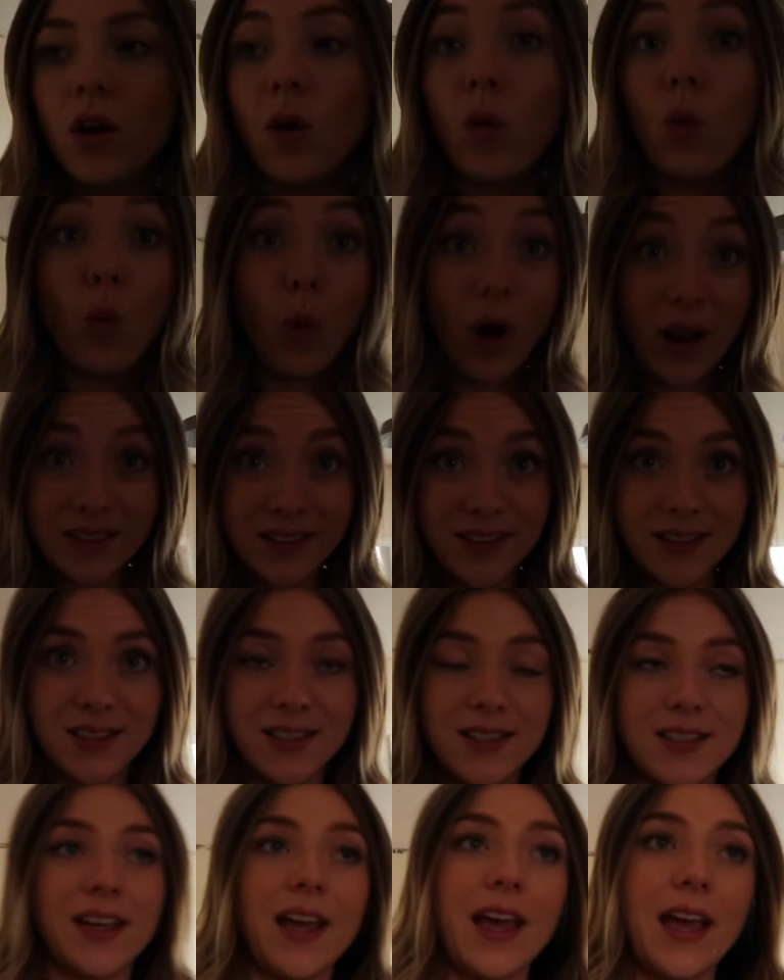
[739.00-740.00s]

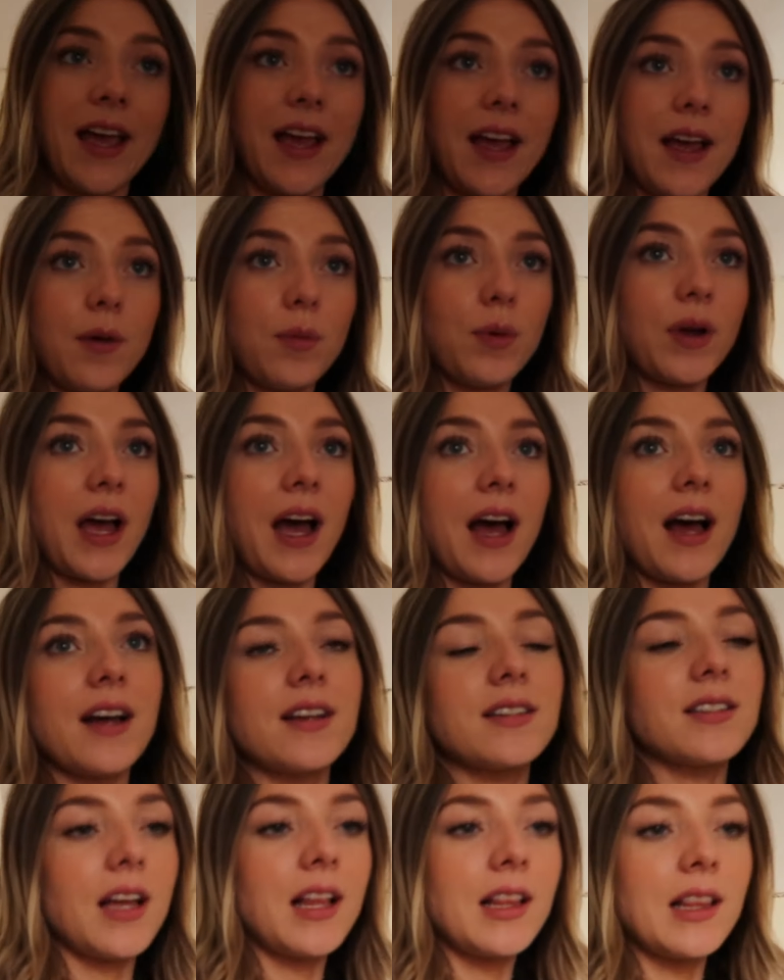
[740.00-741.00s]
Wednesday. We
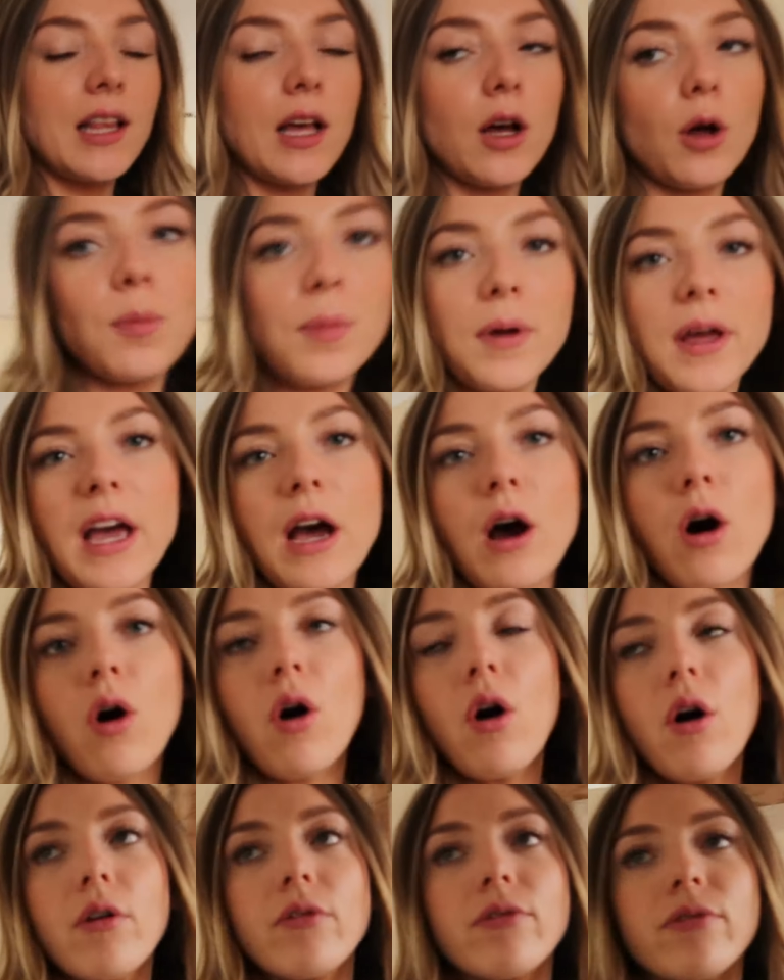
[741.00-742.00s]
had a little bit
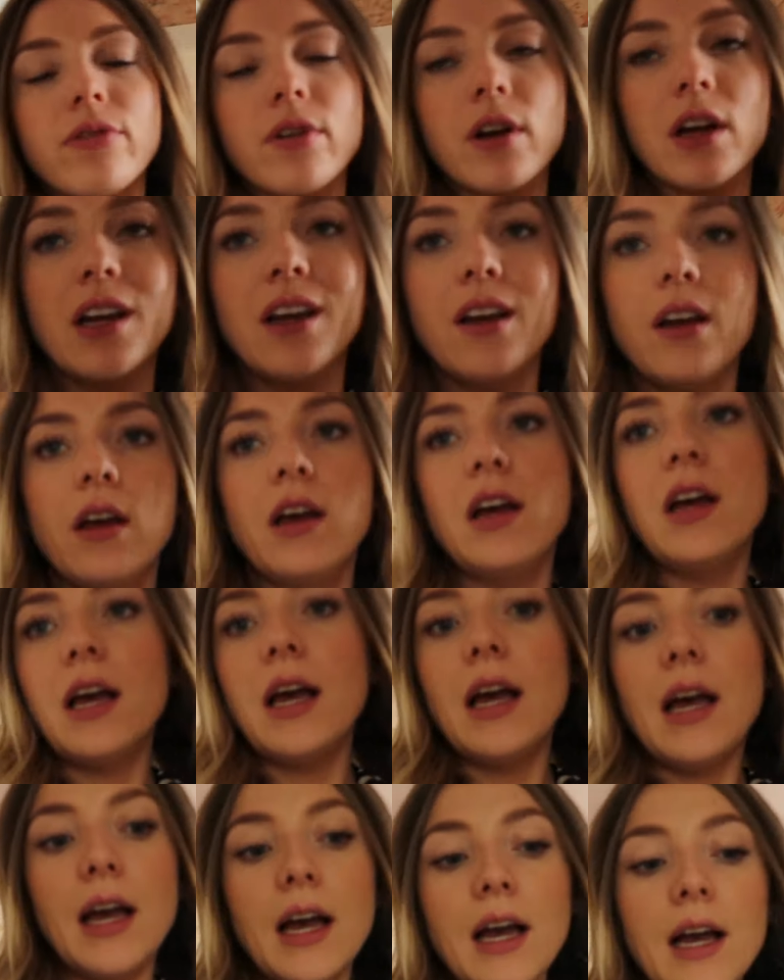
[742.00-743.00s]
of
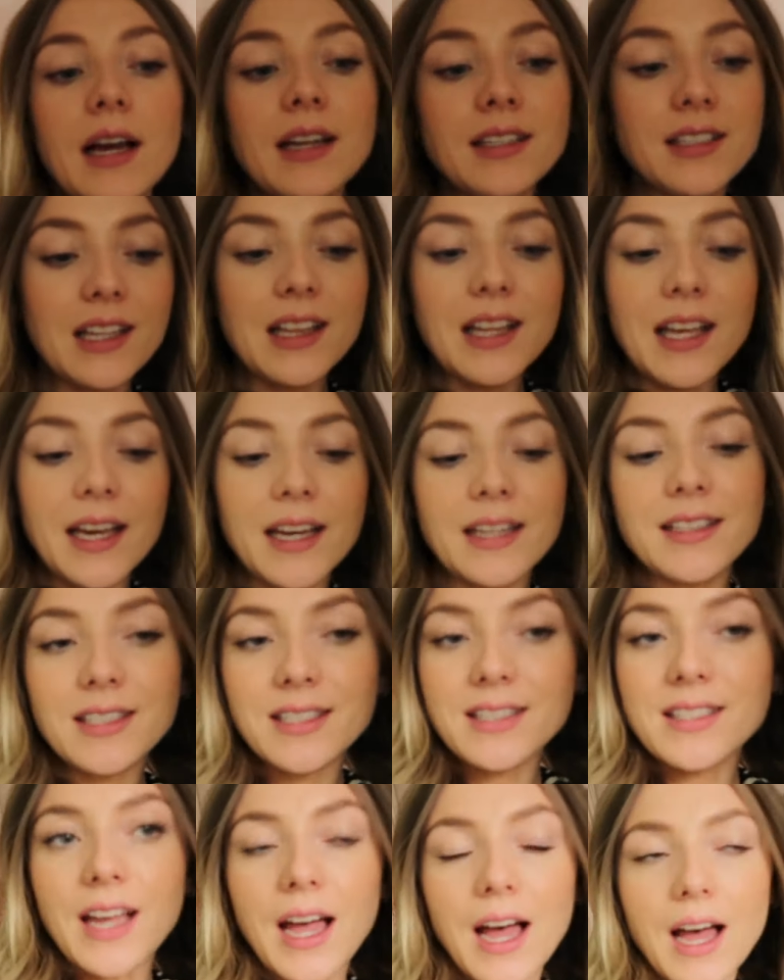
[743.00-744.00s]
a delayed
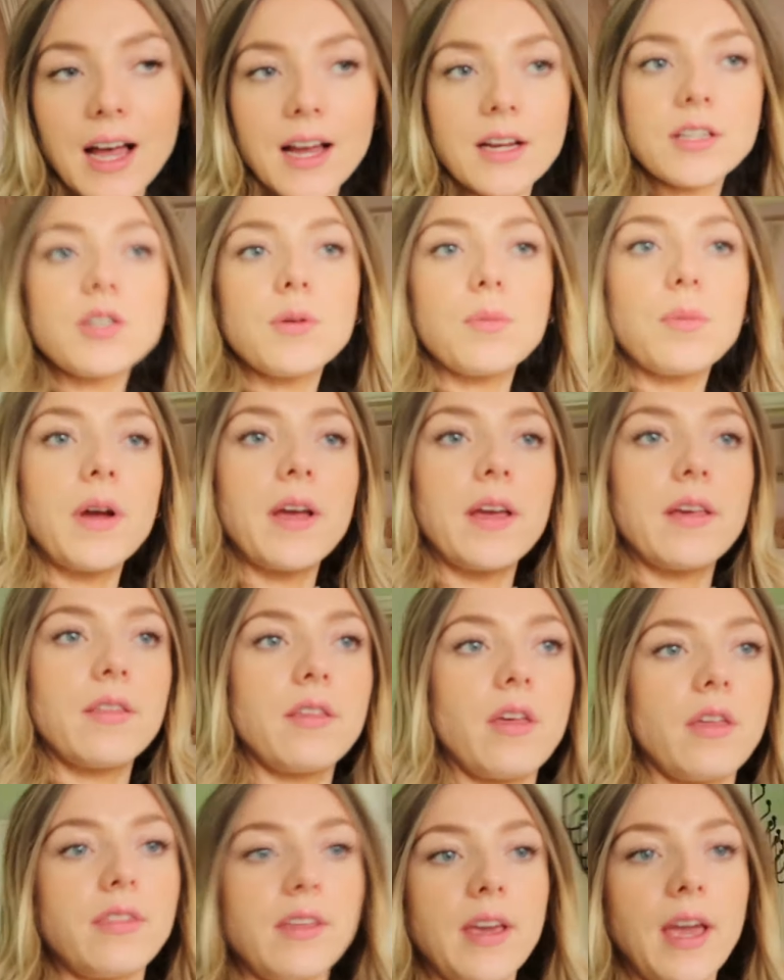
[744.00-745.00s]
start
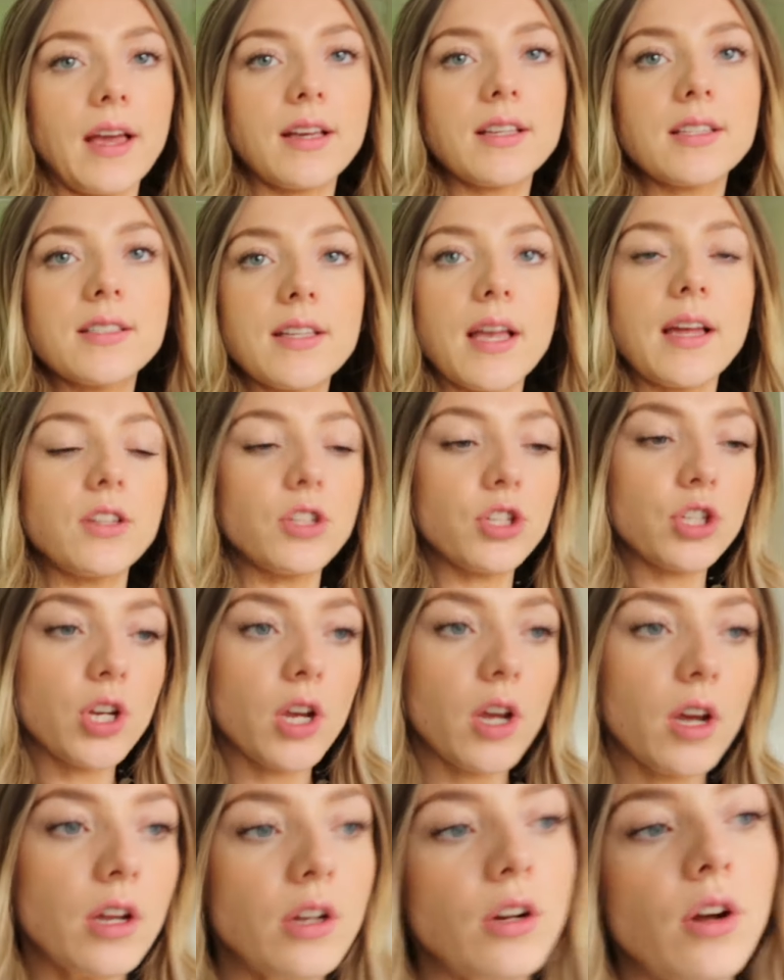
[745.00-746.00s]
with the
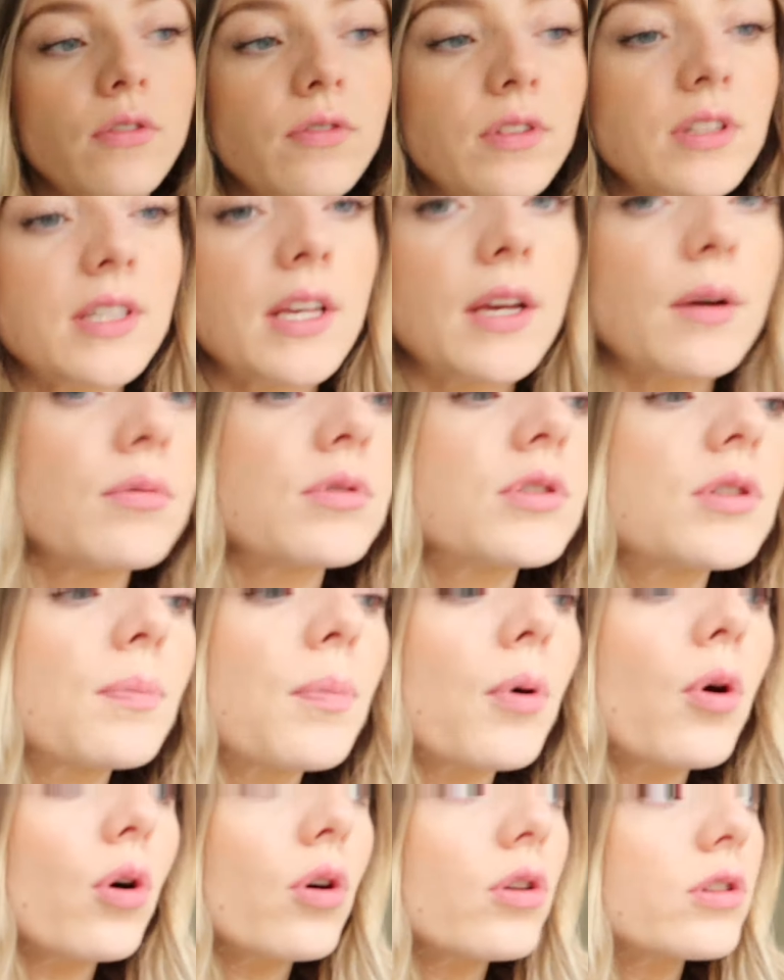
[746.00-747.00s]
extension. Obviously it was
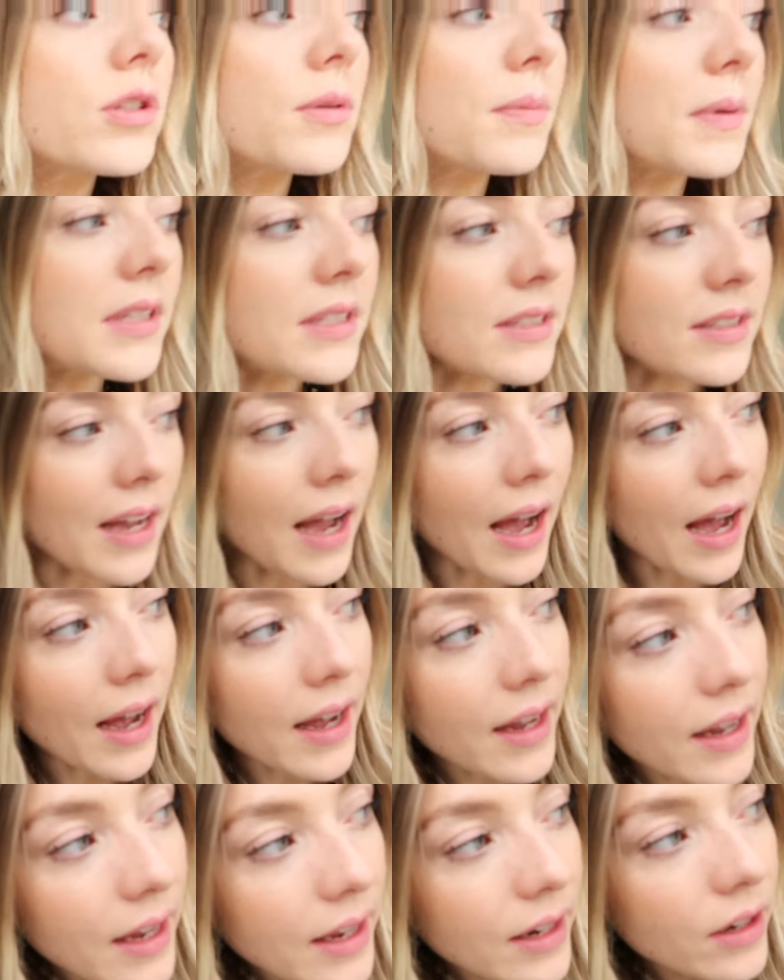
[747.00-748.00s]
supposed to be
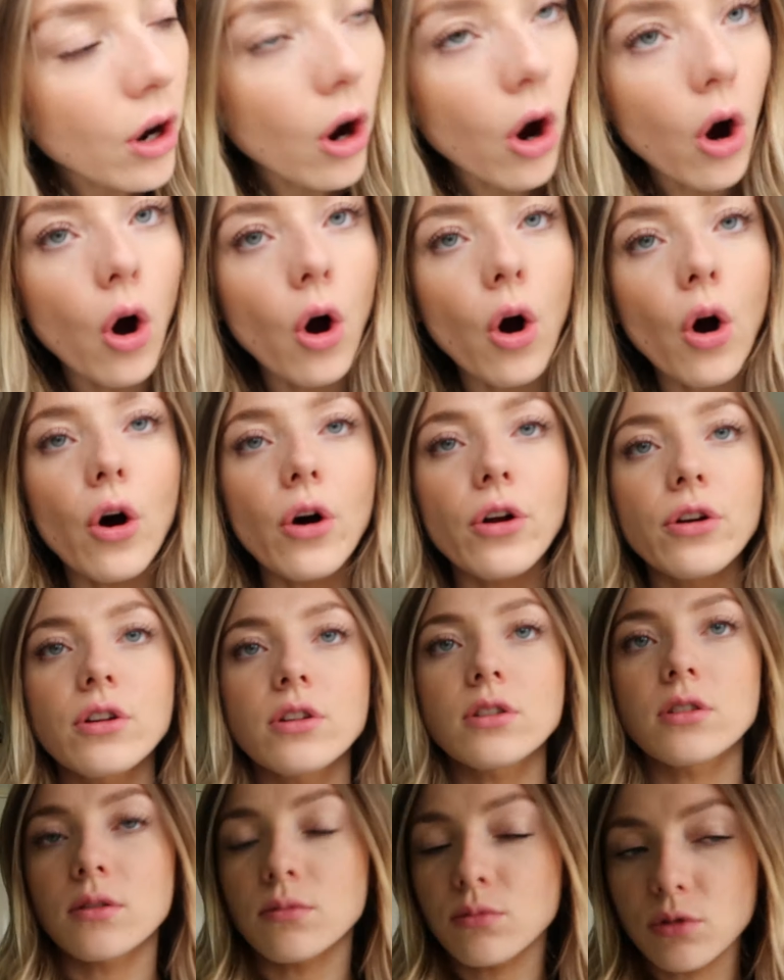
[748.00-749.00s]
starting on, I'm
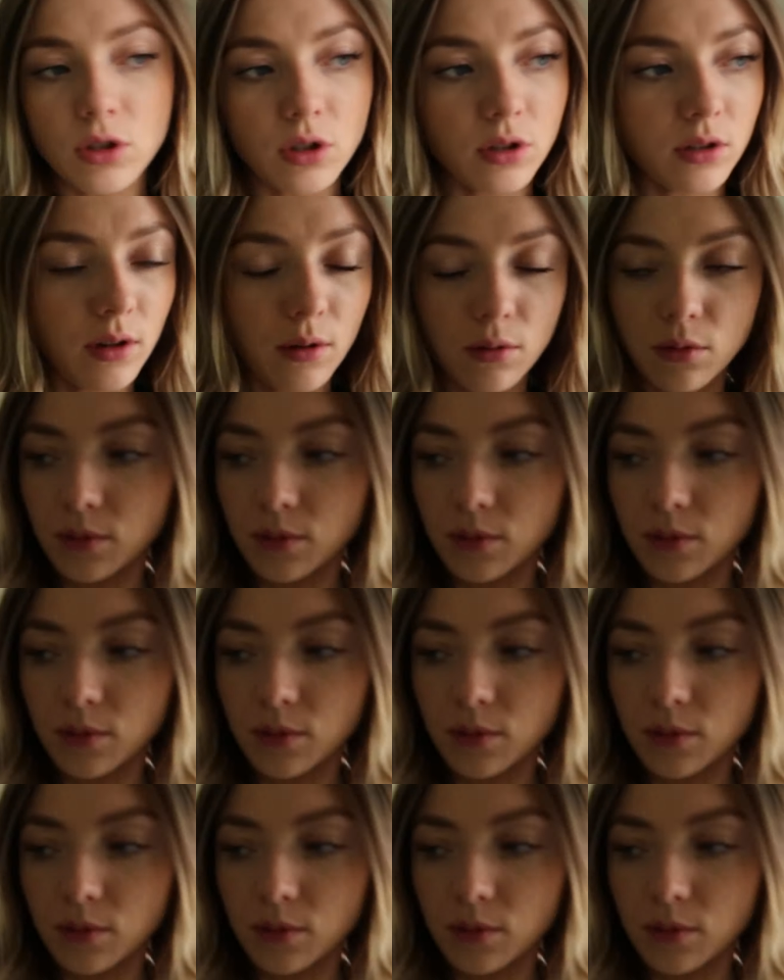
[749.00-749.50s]
just looking out the